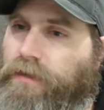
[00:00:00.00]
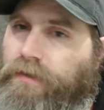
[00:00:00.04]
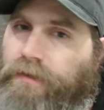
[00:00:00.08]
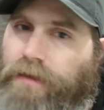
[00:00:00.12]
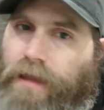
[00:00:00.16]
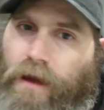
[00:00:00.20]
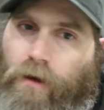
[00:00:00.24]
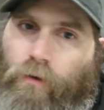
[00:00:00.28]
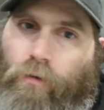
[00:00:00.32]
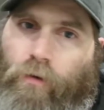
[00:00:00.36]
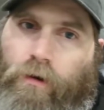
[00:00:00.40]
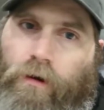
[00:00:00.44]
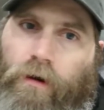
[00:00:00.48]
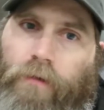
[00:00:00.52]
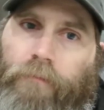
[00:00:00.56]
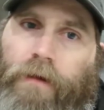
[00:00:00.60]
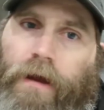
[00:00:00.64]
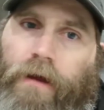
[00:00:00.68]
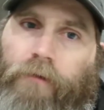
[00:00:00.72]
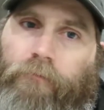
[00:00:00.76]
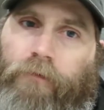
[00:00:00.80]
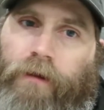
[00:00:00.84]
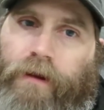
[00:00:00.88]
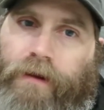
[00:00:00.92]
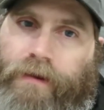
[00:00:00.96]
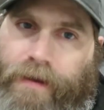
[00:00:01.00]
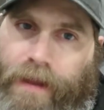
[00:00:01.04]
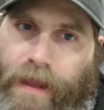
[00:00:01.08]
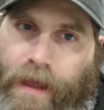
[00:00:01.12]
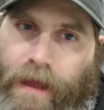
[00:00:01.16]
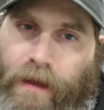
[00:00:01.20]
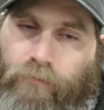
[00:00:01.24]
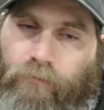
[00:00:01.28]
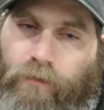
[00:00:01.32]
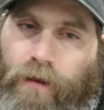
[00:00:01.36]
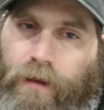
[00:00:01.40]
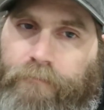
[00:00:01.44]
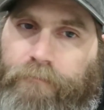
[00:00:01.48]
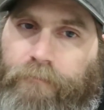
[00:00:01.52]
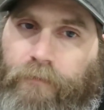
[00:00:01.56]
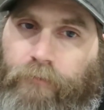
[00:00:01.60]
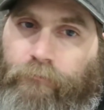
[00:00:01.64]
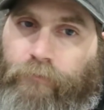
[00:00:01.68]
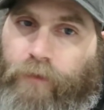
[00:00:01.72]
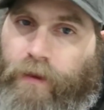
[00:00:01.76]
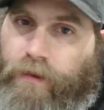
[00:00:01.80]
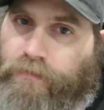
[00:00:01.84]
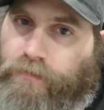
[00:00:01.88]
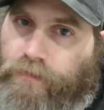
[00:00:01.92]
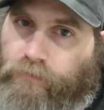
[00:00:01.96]
Now, where I'm at right now, I'm
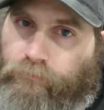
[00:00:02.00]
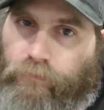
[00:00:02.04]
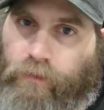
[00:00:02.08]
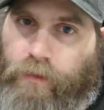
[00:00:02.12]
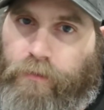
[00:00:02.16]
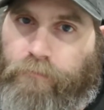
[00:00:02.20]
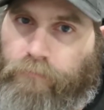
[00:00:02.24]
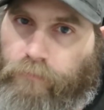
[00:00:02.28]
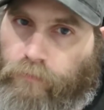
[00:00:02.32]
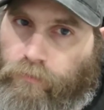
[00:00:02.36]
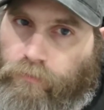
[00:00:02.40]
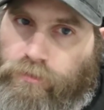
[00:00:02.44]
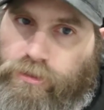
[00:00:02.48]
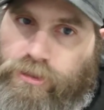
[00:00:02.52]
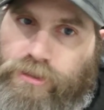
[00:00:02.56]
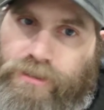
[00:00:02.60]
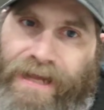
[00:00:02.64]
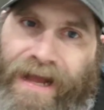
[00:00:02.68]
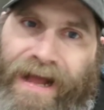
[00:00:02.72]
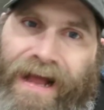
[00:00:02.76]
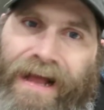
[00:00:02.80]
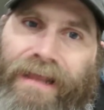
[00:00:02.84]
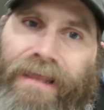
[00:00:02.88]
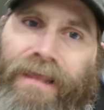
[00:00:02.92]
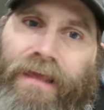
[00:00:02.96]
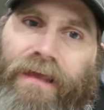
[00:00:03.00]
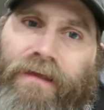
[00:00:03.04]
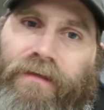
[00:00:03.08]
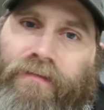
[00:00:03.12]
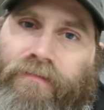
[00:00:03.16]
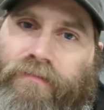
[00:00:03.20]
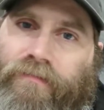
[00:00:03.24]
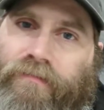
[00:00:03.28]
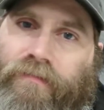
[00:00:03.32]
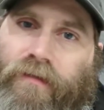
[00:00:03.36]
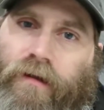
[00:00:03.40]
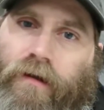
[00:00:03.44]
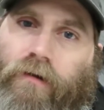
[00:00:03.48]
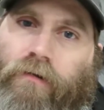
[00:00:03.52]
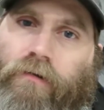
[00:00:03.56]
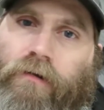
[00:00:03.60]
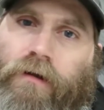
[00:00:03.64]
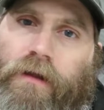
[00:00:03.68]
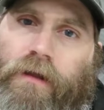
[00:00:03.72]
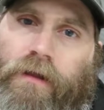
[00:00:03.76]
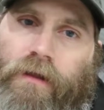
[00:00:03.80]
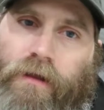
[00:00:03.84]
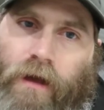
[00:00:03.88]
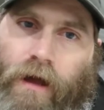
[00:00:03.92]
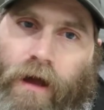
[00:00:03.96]
effectively mooch docking, so
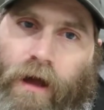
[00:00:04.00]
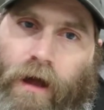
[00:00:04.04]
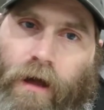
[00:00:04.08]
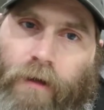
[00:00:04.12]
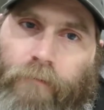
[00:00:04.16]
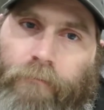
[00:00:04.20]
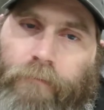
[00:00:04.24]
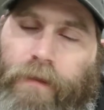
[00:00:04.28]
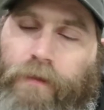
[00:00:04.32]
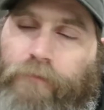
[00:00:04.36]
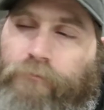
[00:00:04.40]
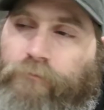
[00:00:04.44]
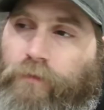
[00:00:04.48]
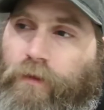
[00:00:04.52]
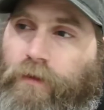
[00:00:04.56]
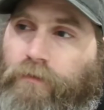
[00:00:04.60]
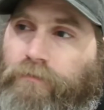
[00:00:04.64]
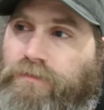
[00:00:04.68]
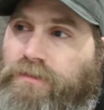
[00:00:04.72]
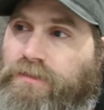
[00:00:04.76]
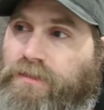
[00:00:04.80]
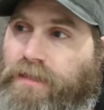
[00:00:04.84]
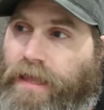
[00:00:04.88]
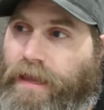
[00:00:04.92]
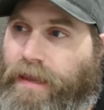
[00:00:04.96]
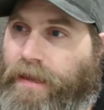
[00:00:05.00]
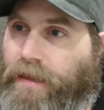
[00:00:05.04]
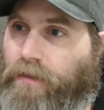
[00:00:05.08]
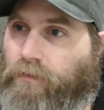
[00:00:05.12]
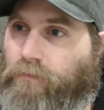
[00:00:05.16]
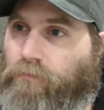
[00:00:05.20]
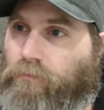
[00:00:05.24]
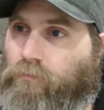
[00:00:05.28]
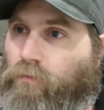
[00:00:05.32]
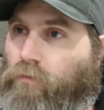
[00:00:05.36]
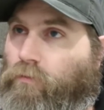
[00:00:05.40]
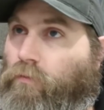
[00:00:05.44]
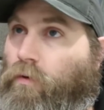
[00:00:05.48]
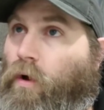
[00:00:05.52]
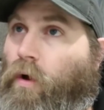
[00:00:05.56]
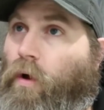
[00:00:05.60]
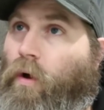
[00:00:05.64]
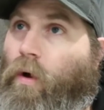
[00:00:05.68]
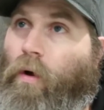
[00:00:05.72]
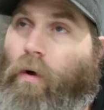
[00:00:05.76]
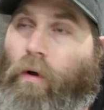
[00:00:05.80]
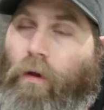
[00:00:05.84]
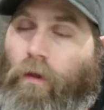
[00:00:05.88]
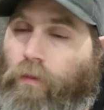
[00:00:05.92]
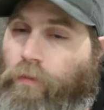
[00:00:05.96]
if there's like
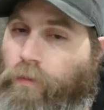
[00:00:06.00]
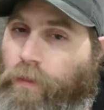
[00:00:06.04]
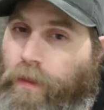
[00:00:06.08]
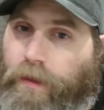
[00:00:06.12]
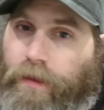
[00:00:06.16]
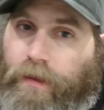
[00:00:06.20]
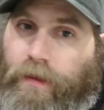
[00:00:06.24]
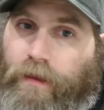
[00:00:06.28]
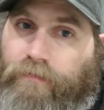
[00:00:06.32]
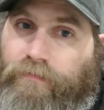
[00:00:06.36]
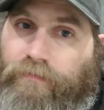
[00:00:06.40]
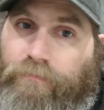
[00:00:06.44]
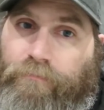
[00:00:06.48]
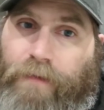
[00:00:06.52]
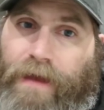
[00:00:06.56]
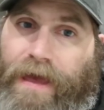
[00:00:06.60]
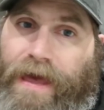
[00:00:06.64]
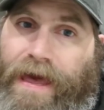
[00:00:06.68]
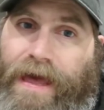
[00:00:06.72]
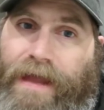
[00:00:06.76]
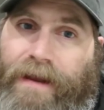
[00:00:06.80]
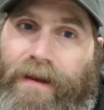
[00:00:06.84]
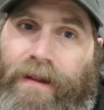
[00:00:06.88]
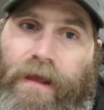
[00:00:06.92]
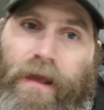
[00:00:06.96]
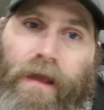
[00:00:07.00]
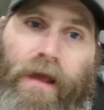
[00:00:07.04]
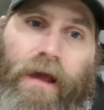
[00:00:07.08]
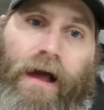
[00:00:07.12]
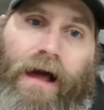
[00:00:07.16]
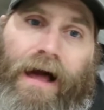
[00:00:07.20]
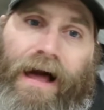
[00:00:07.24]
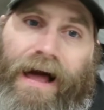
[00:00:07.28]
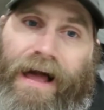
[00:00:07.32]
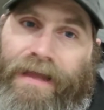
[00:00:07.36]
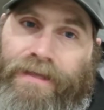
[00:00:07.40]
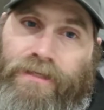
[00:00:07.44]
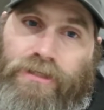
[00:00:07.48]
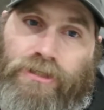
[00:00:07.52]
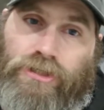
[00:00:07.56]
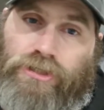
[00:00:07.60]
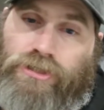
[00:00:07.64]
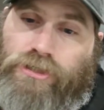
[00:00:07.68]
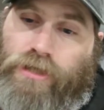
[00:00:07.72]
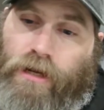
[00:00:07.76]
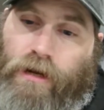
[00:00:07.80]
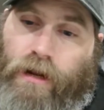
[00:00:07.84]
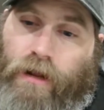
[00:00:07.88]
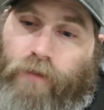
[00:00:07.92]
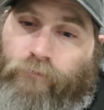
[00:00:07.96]
whole thing gets bad, I just
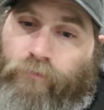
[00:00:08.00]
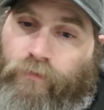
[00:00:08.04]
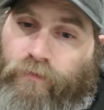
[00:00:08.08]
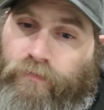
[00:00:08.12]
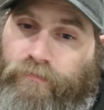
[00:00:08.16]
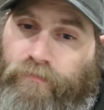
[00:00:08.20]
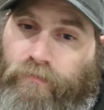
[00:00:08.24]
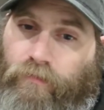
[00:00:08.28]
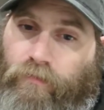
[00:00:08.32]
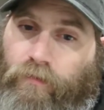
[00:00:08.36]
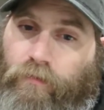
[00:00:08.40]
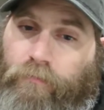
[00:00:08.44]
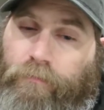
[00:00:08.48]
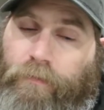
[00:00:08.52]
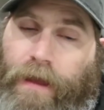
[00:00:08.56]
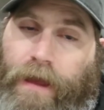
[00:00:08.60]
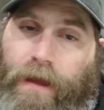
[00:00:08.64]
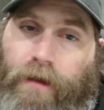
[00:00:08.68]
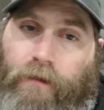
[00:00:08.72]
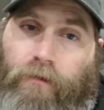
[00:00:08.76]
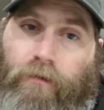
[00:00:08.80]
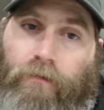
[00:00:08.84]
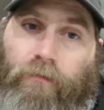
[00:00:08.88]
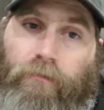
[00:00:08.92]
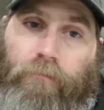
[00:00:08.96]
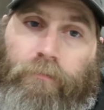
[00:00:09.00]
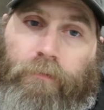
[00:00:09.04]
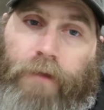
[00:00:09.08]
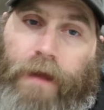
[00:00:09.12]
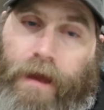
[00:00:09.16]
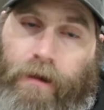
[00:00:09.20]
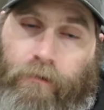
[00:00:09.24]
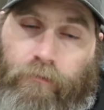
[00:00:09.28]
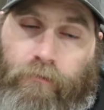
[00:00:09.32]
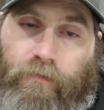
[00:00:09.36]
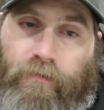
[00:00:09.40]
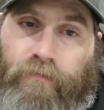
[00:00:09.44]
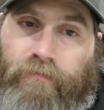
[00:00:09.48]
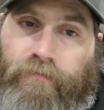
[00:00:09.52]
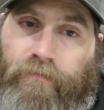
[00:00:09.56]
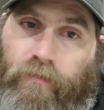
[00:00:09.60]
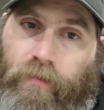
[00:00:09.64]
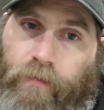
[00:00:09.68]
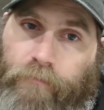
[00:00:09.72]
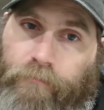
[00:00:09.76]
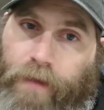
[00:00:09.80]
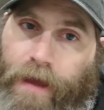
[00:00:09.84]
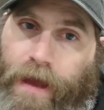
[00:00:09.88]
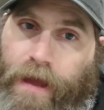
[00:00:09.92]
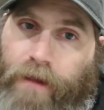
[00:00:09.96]
shut off the solar power so
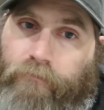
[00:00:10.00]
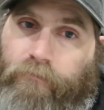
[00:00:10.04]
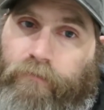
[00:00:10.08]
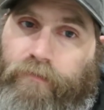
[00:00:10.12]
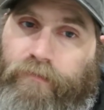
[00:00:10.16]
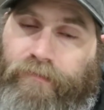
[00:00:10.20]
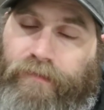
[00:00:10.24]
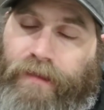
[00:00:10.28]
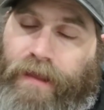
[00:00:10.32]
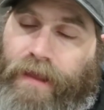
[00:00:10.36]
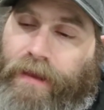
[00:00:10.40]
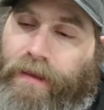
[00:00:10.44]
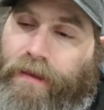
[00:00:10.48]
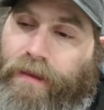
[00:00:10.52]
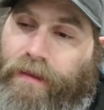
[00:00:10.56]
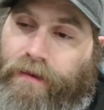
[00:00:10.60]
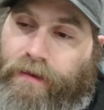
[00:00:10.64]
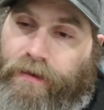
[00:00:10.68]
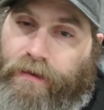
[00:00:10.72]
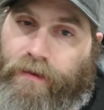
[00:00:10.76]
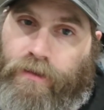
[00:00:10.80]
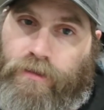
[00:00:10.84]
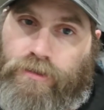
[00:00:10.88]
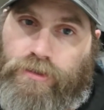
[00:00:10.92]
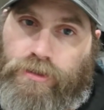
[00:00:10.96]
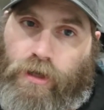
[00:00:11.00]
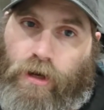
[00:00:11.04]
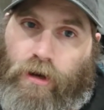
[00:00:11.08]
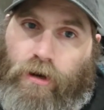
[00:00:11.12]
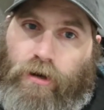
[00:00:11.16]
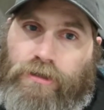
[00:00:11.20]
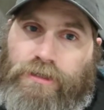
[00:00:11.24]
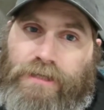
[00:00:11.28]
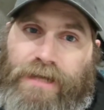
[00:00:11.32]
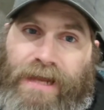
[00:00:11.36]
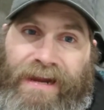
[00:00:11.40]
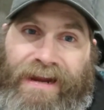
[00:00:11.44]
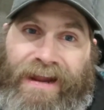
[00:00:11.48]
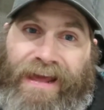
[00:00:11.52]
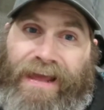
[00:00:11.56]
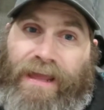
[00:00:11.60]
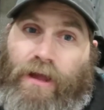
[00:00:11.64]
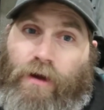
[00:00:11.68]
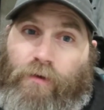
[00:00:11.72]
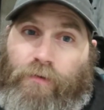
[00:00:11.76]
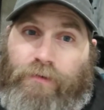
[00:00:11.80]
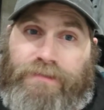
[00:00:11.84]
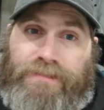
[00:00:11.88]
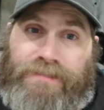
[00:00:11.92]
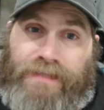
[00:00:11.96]
the batteries can't get any charge, and I
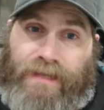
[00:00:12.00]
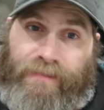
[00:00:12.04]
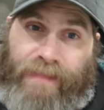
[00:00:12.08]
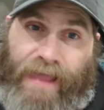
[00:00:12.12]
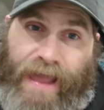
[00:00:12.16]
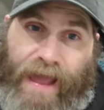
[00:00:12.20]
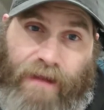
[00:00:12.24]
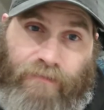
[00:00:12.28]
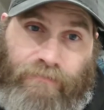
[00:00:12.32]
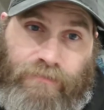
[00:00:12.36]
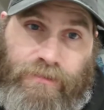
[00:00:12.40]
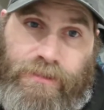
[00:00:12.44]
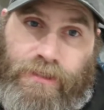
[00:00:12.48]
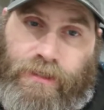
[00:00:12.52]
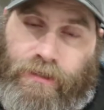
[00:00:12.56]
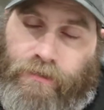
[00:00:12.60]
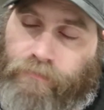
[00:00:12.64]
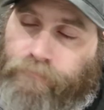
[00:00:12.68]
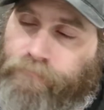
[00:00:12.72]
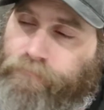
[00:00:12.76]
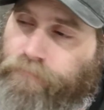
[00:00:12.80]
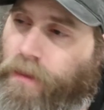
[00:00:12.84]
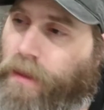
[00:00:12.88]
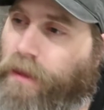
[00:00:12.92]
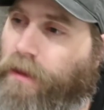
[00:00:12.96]
go inside the house here.